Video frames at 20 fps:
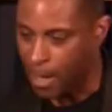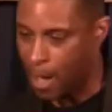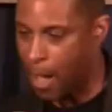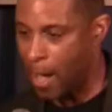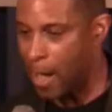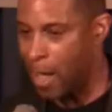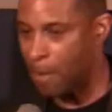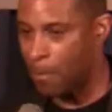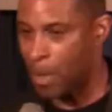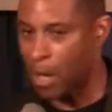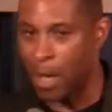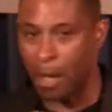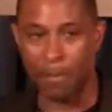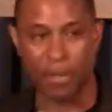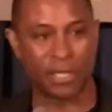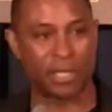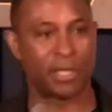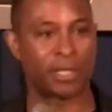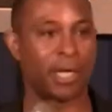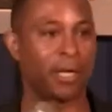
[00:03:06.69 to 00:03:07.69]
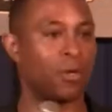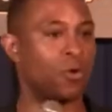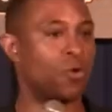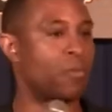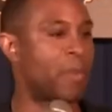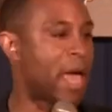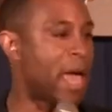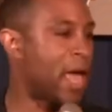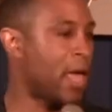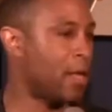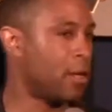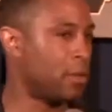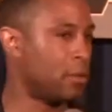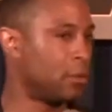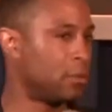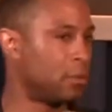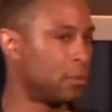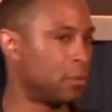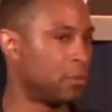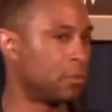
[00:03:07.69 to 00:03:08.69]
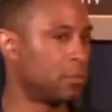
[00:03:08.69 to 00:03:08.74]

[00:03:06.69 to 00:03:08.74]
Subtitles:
I am a single man.